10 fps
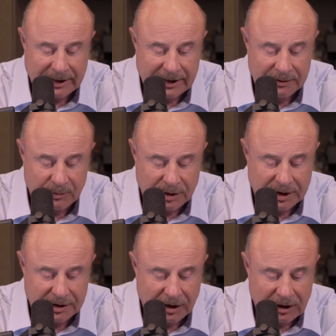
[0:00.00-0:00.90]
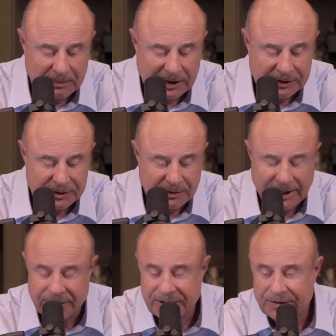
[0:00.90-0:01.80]
And we're going to talk about
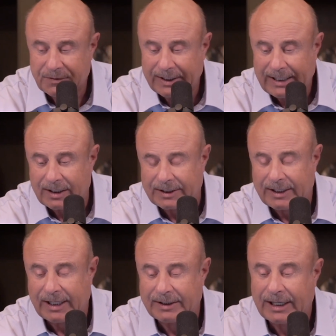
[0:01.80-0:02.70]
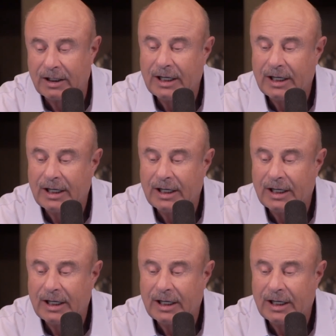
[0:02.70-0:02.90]
strategies for handling that. Now,